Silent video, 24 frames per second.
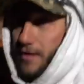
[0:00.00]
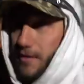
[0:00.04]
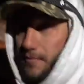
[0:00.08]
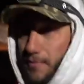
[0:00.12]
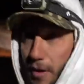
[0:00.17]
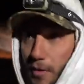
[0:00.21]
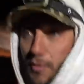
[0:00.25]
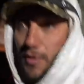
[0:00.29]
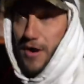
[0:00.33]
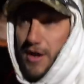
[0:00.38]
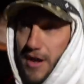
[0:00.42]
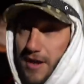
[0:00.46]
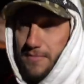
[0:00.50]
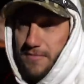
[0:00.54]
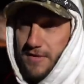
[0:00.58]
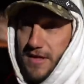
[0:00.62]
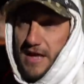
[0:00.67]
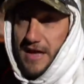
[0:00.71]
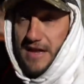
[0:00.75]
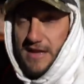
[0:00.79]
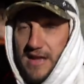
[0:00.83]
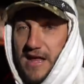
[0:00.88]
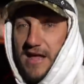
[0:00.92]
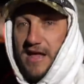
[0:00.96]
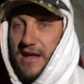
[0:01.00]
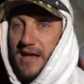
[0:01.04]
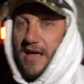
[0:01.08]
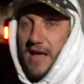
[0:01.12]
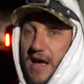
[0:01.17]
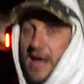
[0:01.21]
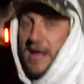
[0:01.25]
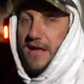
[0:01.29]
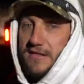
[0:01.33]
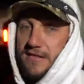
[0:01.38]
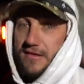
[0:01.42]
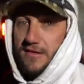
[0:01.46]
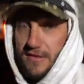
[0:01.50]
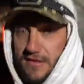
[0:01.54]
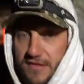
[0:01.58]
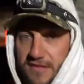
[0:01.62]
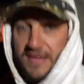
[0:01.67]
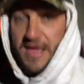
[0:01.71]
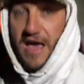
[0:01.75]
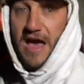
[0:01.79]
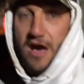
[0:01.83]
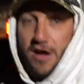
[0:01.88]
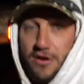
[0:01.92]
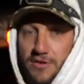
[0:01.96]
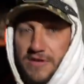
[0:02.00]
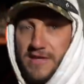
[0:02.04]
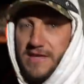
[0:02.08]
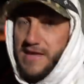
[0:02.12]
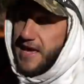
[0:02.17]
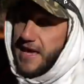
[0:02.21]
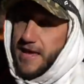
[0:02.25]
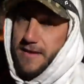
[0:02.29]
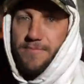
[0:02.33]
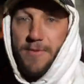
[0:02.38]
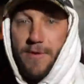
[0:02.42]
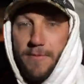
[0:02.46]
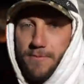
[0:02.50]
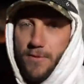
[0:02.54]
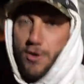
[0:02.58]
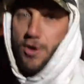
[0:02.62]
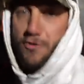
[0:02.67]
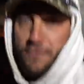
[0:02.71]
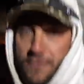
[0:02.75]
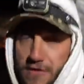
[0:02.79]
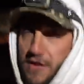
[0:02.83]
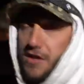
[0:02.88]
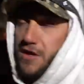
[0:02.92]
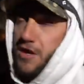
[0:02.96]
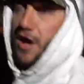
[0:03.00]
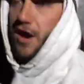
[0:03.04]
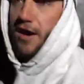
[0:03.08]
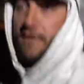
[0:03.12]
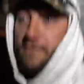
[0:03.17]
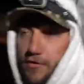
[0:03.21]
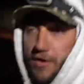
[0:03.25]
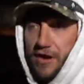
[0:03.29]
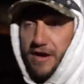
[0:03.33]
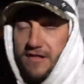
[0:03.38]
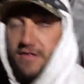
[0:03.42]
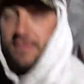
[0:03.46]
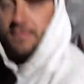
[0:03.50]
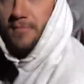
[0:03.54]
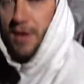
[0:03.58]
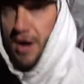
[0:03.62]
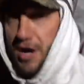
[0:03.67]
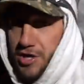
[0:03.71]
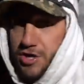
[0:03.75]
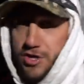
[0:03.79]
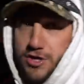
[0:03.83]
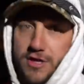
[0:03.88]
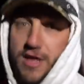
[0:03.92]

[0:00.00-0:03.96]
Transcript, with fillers: But what I'm getting at, guys, scouting, keep it moving. Cover as much